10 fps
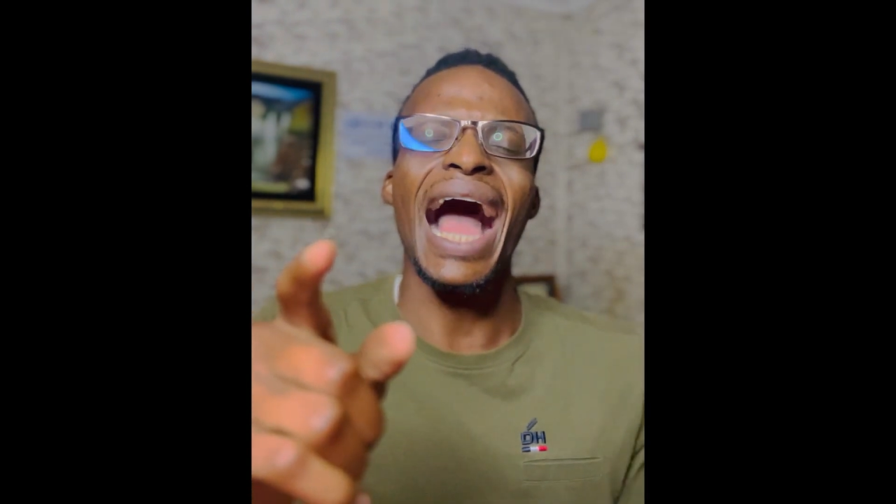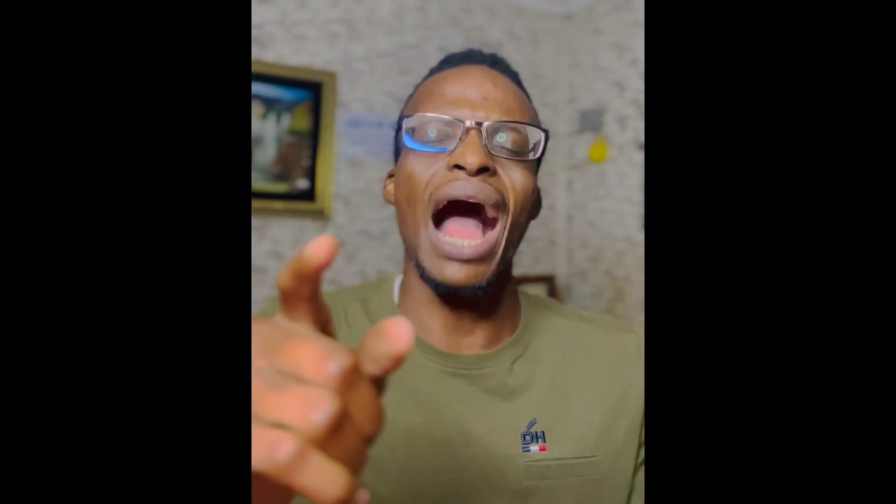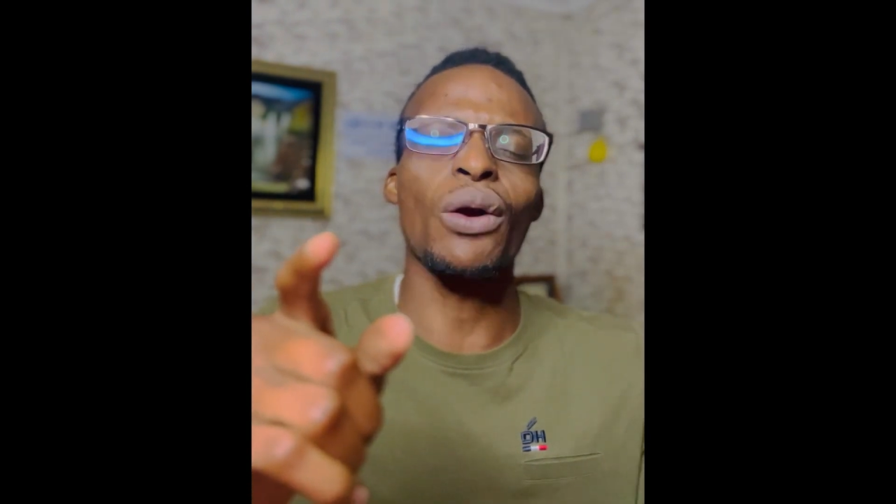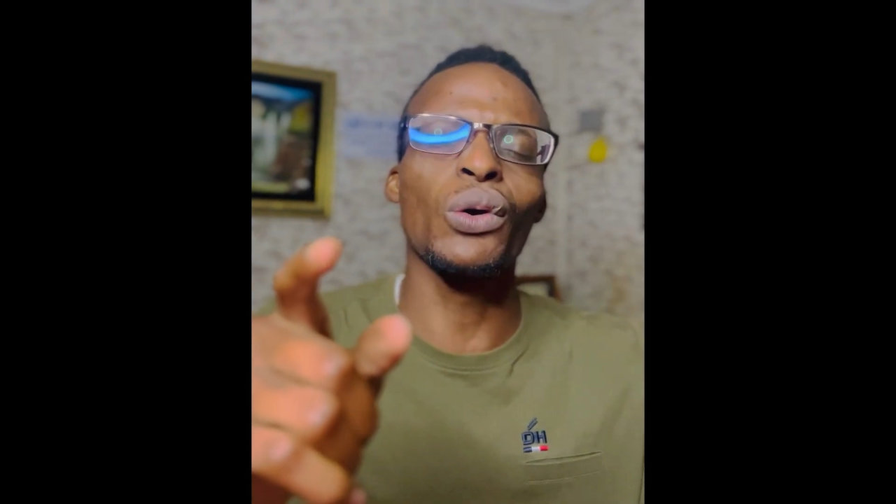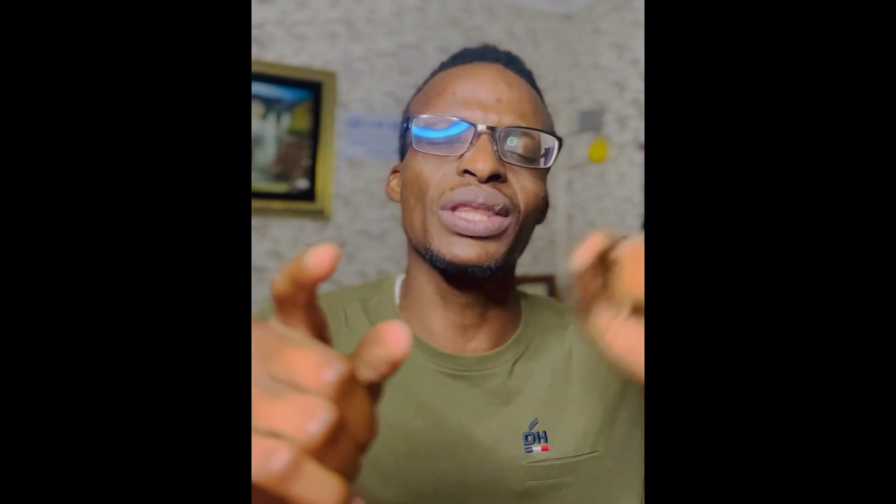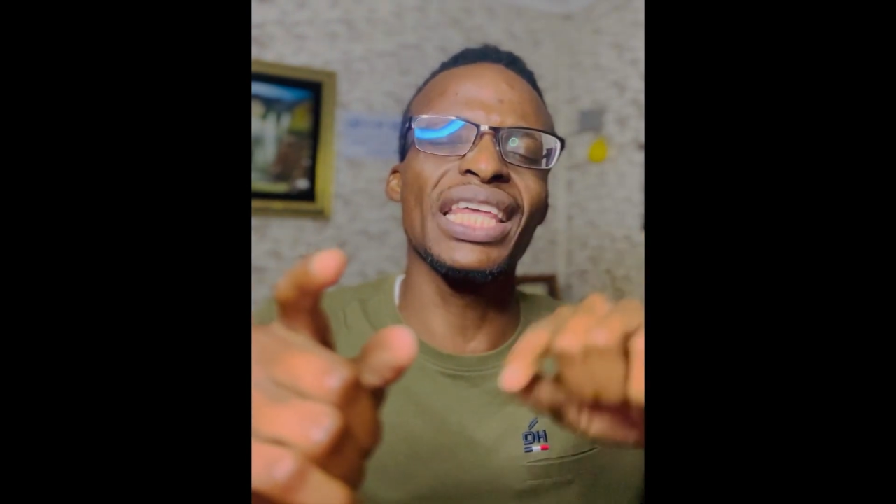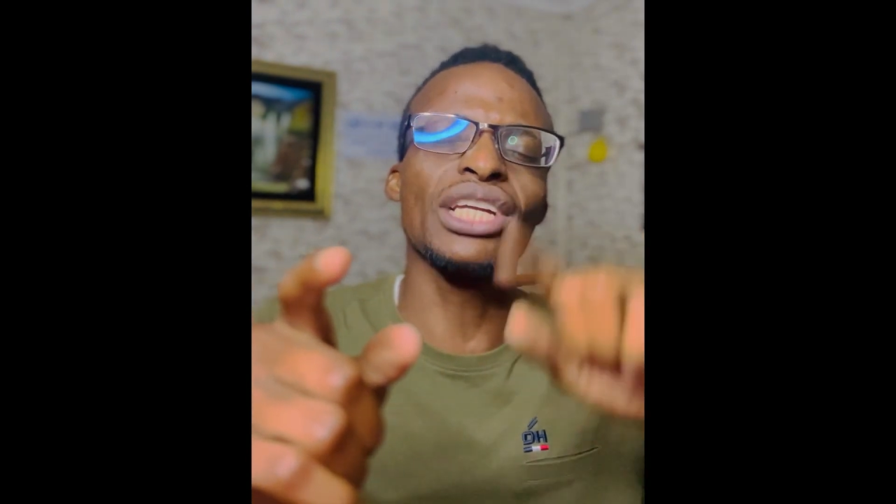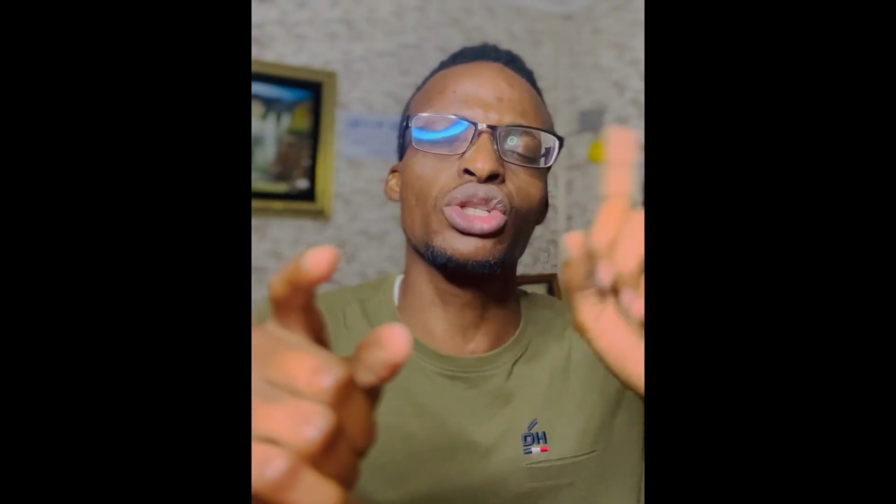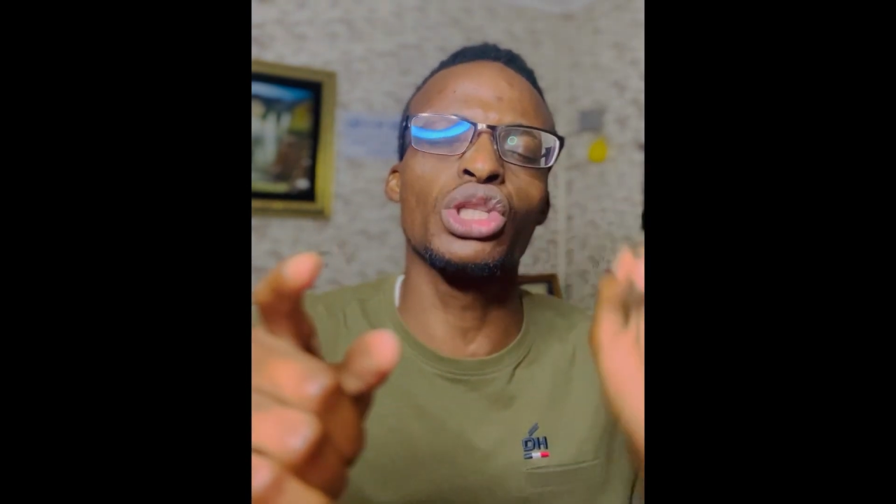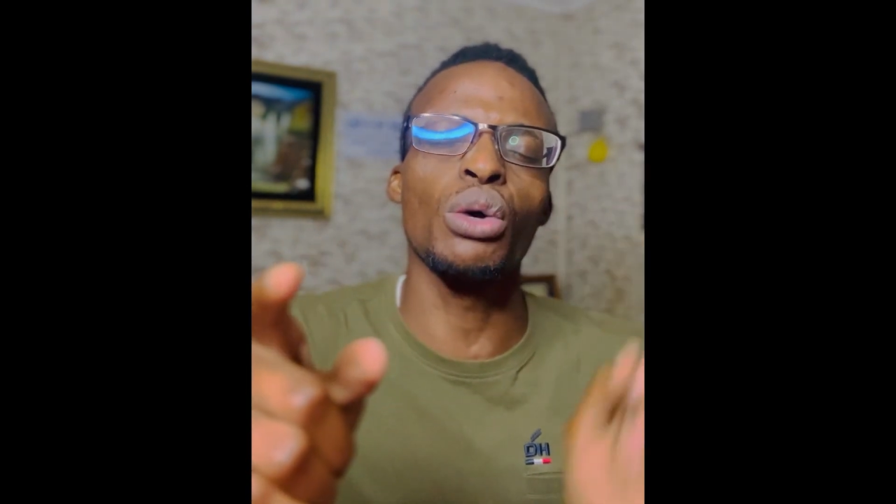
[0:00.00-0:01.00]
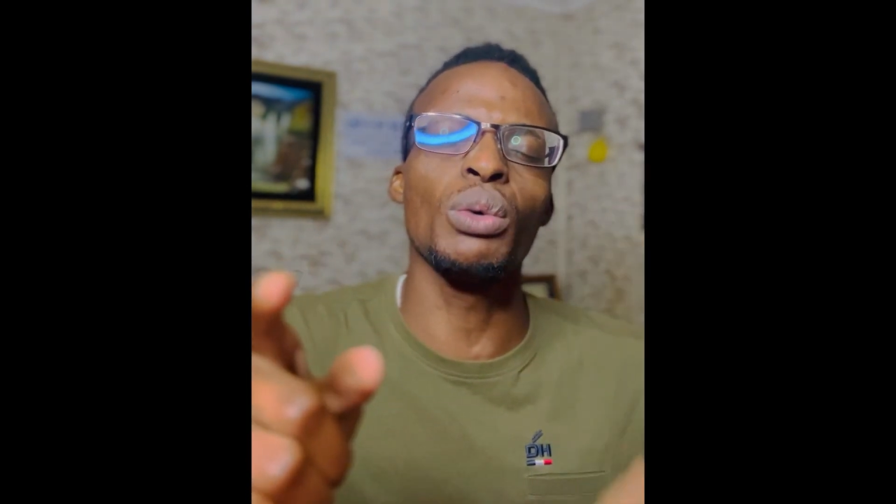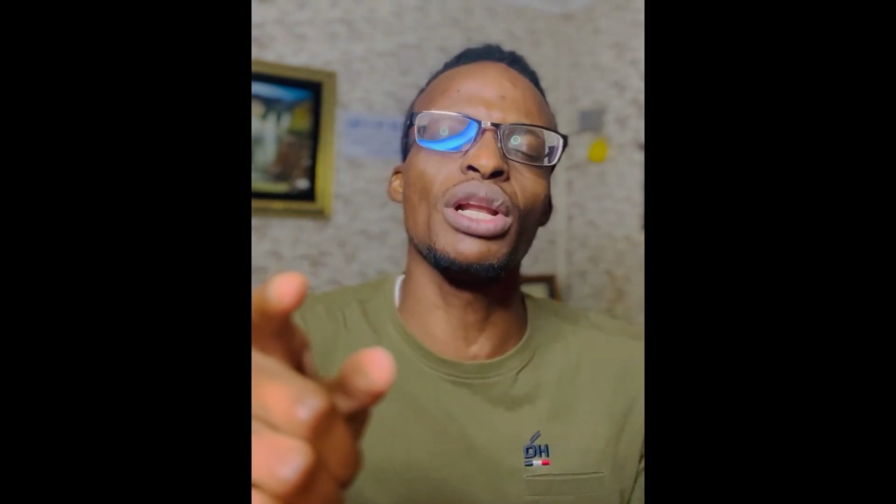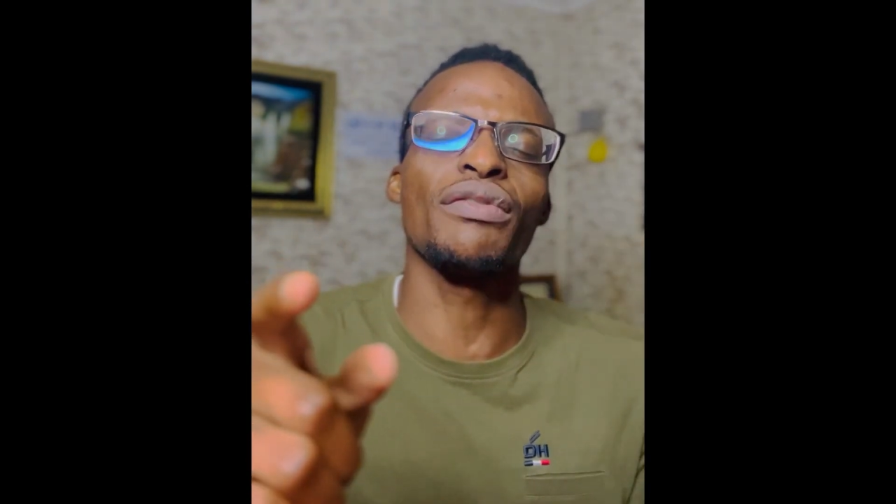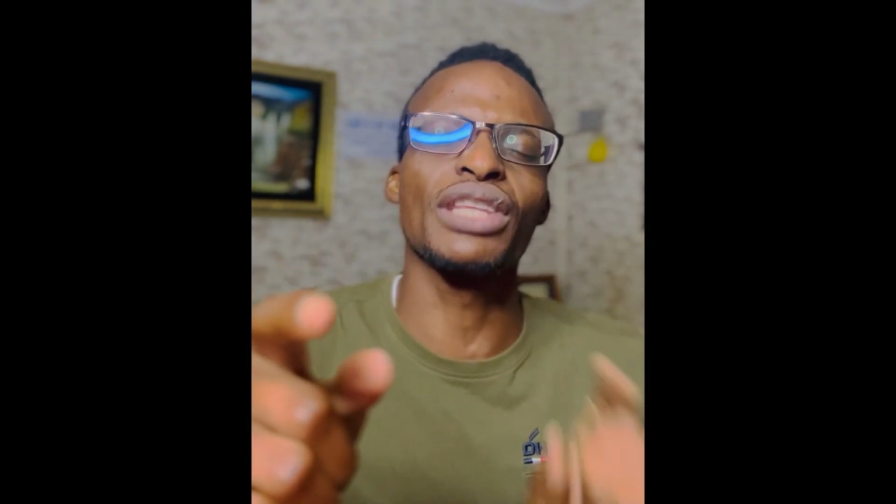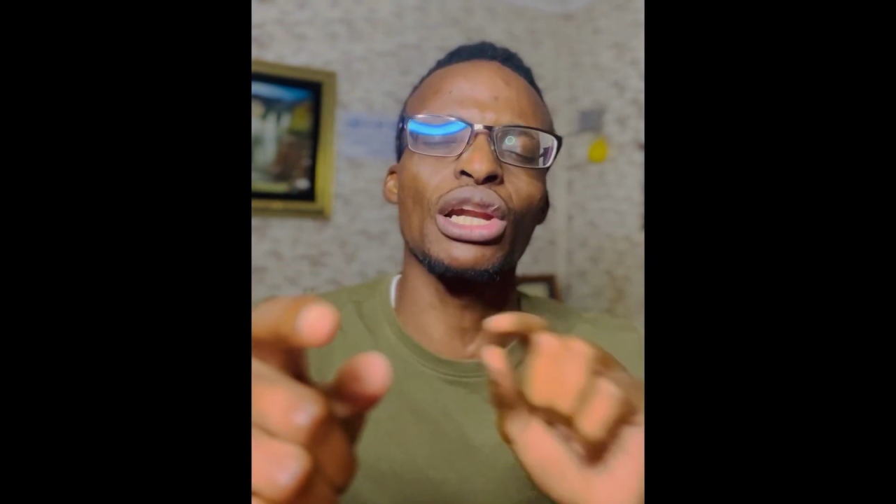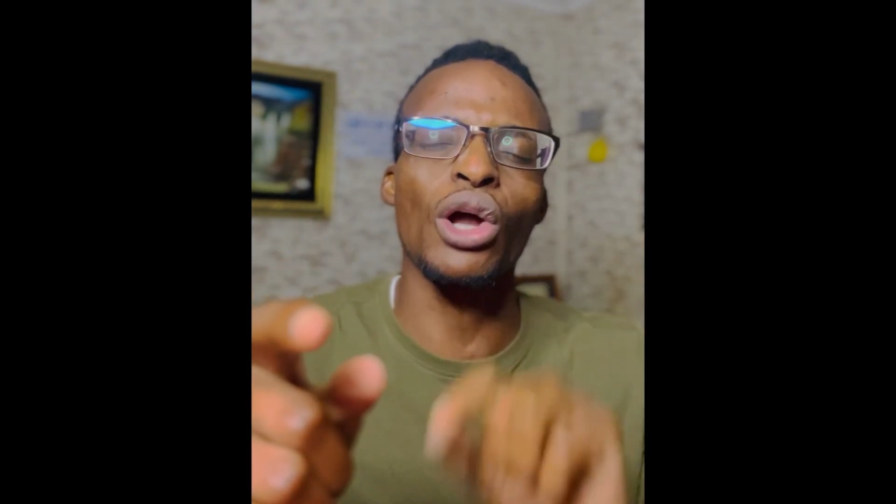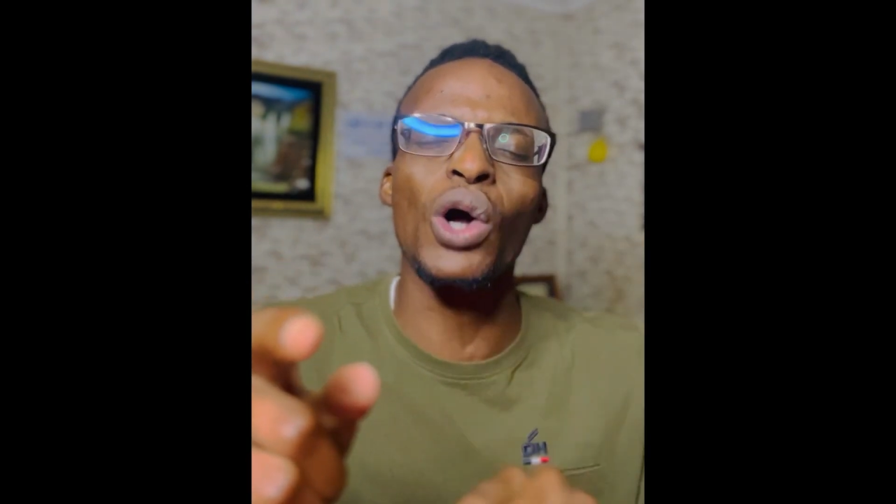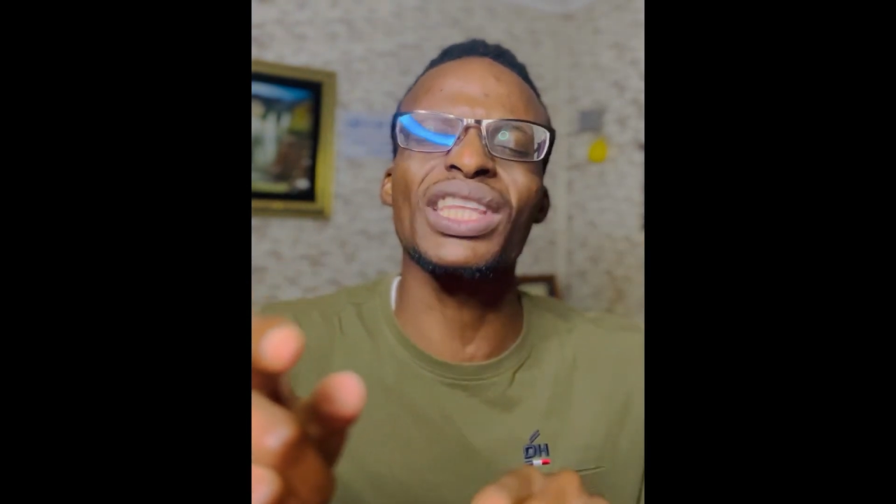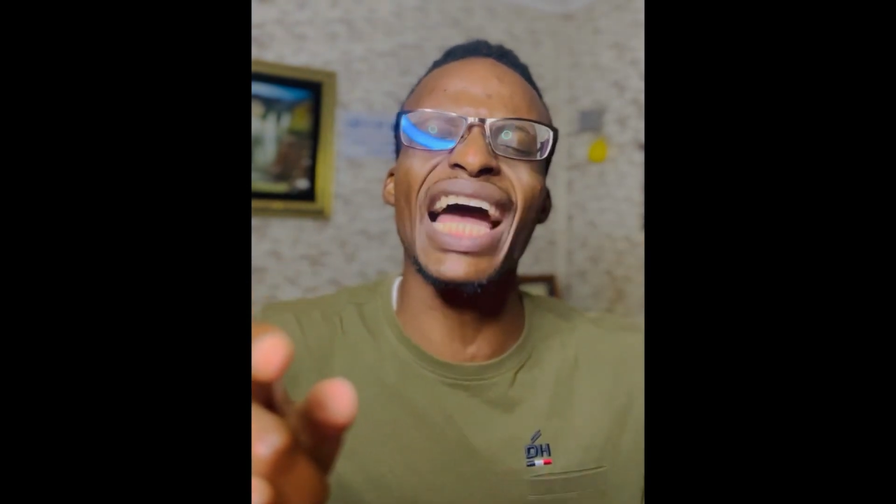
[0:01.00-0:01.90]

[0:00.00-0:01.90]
according to the will of the Lord.